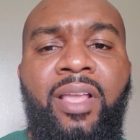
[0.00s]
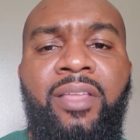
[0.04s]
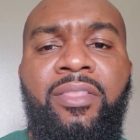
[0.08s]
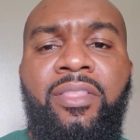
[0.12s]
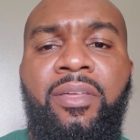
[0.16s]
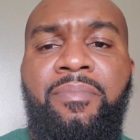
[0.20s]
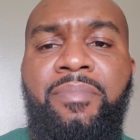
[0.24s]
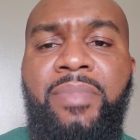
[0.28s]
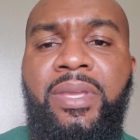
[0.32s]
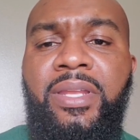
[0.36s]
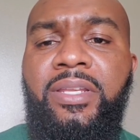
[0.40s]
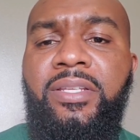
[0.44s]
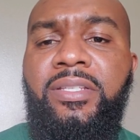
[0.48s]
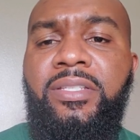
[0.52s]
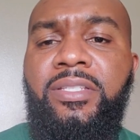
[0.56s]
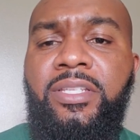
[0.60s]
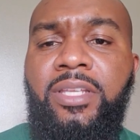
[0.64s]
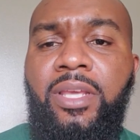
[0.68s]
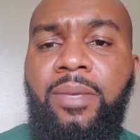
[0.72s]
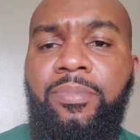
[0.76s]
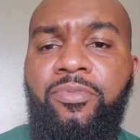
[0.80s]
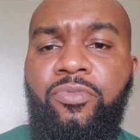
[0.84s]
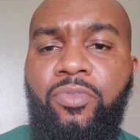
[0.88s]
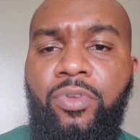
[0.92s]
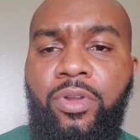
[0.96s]
many
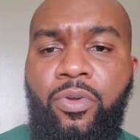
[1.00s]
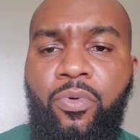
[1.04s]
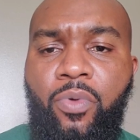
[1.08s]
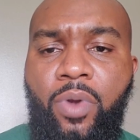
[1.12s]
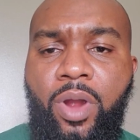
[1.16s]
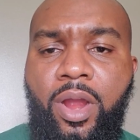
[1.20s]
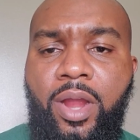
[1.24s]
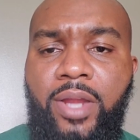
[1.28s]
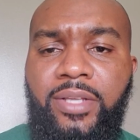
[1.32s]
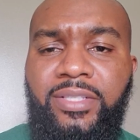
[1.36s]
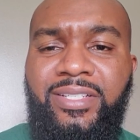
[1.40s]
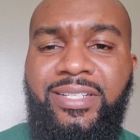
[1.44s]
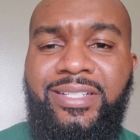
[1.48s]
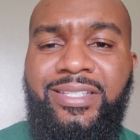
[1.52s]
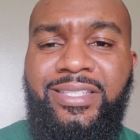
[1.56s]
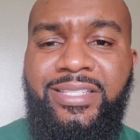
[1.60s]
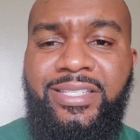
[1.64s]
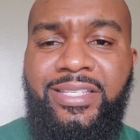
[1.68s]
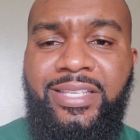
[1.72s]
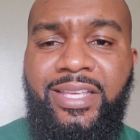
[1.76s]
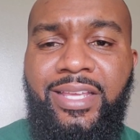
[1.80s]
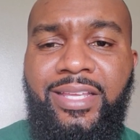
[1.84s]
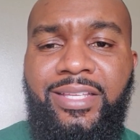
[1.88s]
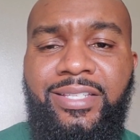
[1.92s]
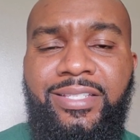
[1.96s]
steps required to
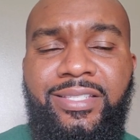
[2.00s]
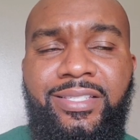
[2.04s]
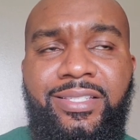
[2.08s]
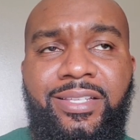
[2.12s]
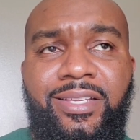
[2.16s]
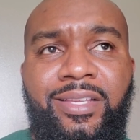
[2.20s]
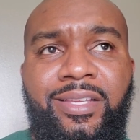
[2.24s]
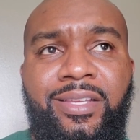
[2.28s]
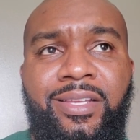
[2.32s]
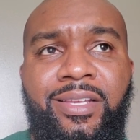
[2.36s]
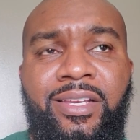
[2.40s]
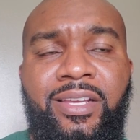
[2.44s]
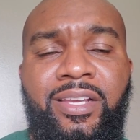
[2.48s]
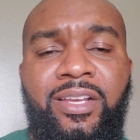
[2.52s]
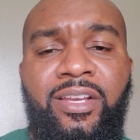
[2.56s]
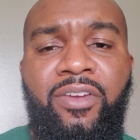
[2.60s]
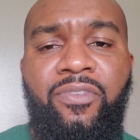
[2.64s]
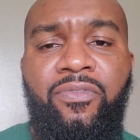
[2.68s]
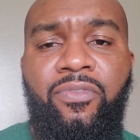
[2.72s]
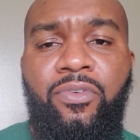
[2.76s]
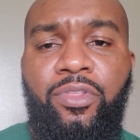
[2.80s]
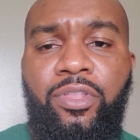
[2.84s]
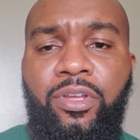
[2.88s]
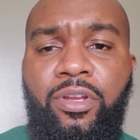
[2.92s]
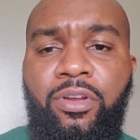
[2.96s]
test
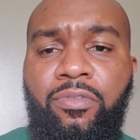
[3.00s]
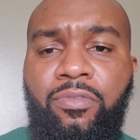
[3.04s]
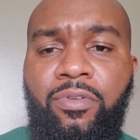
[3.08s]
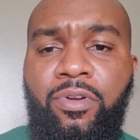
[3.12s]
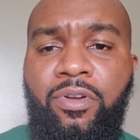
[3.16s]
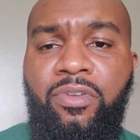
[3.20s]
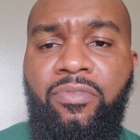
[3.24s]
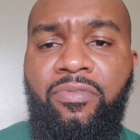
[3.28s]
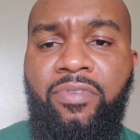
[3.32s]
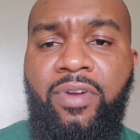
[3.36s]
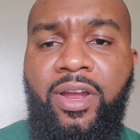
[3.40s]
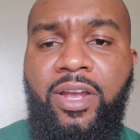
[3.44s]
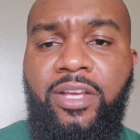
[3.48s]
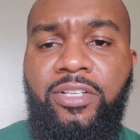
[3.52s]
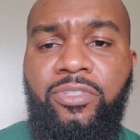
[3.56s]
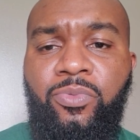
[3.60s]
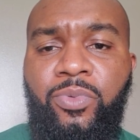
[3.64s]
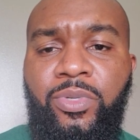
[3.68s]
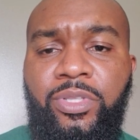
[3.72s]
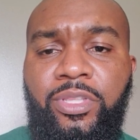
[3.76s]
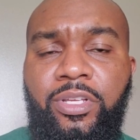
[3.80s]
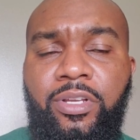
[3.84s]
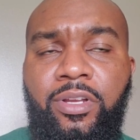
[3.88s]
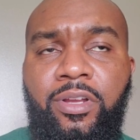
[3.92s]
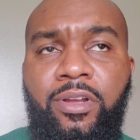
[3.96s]
for the coronavirus
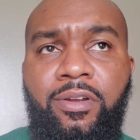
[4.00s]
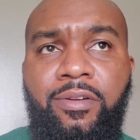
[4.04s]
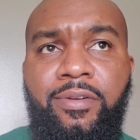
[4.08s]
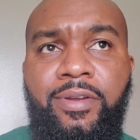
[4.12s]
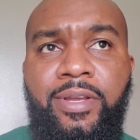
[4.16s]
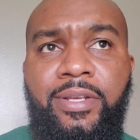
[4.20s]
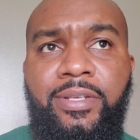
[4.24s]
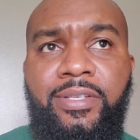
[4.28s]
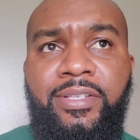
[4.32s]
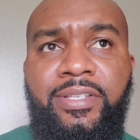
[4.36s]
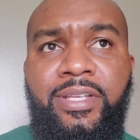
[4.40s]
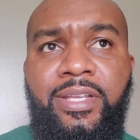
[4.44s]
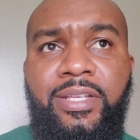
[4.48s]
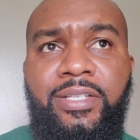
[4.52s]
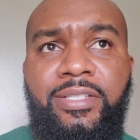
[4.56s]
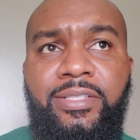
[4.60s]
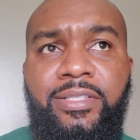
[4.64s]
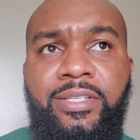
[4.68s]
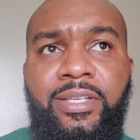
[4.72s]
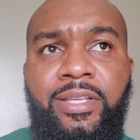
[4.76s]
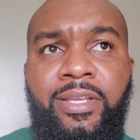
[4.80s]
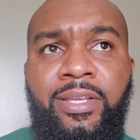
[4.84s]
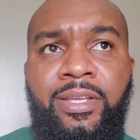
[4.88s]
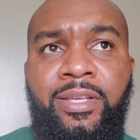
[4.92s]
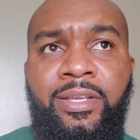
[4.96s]
with the current
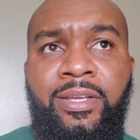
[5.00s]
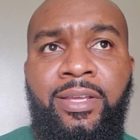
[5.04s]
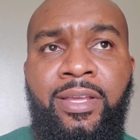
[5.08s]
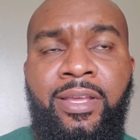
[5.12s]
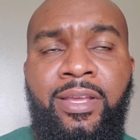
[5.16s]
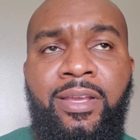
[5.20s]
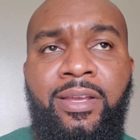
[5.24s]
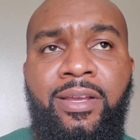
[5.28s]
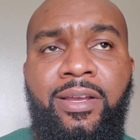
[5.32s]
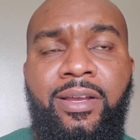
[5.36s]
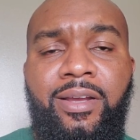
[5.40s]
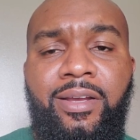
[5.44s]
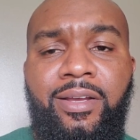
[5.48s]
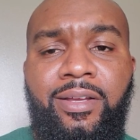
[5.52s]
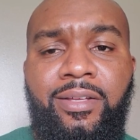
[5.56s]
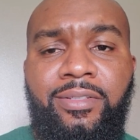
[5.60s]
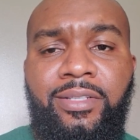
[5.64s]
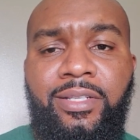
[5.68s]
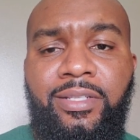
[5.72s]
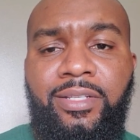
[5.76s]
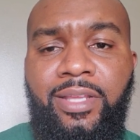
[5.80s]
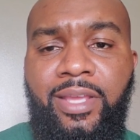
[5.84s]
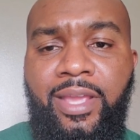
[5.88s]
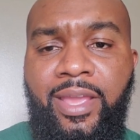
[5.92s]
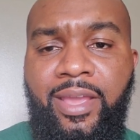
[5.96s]
testing
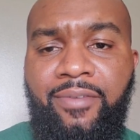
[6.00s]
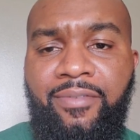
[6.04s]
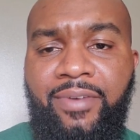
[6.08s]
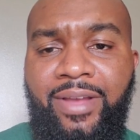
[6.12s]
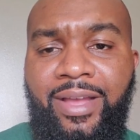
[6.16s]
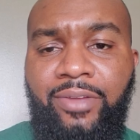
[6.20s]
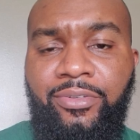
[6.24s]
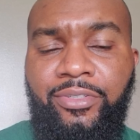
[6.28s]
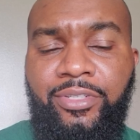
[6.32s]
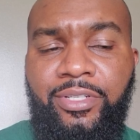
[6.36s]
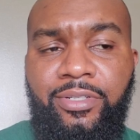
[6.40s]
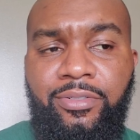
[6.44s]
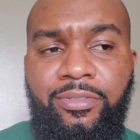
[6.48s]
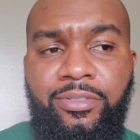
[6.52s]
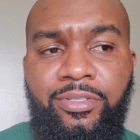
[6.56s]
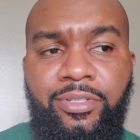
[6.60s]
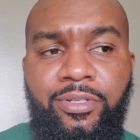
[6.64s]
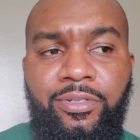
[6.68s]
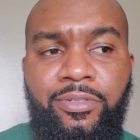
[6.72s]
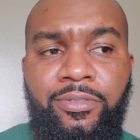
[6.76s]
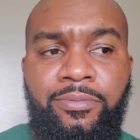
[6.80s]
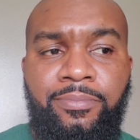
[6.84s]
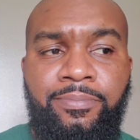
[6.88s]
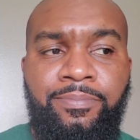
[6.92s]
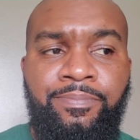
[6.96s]
that they have out there.
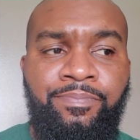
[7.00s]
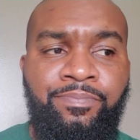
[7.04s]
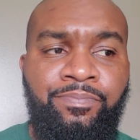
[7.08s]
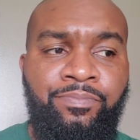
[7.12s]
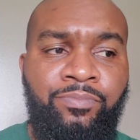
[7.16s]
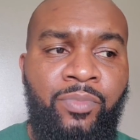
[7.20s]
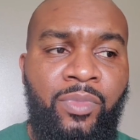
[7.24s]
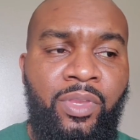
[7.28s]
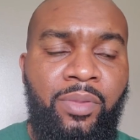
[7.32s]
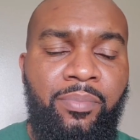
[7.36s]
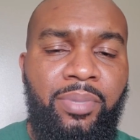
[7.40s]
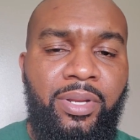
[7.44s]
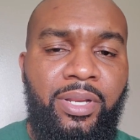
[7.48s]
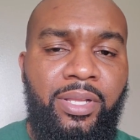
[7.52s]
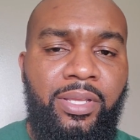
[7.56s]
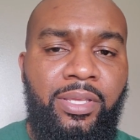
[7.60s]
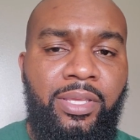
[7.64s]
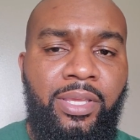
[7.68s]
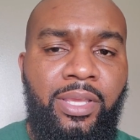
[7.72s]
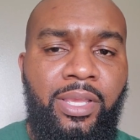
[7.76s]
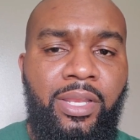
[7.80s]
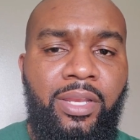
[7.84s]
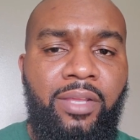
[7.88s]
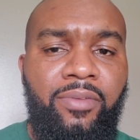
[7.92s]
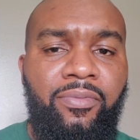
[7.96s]
But
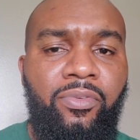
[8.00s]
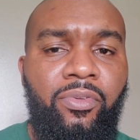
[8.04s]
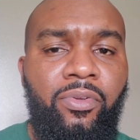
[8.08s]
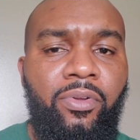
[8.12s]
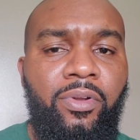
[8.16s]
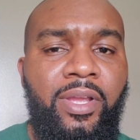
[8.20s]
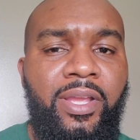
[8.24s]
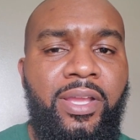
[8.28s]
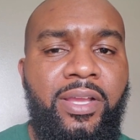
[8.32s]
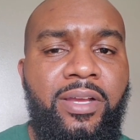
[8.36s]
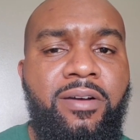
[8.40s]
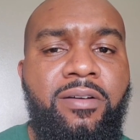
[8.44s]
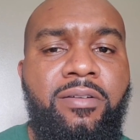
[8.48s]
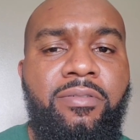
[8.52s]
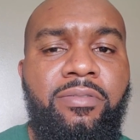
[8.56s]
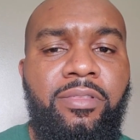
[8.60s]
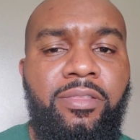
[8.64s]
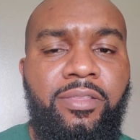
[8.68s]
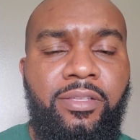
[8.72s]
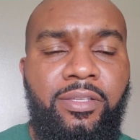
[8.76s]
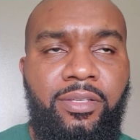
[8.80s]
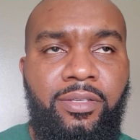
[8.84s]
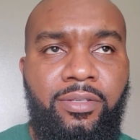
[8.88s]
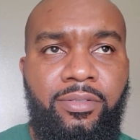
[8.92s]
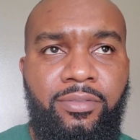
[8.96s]
again, if you're
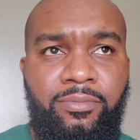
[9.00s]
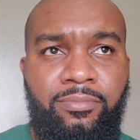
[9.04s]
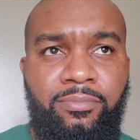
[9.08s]
healthy,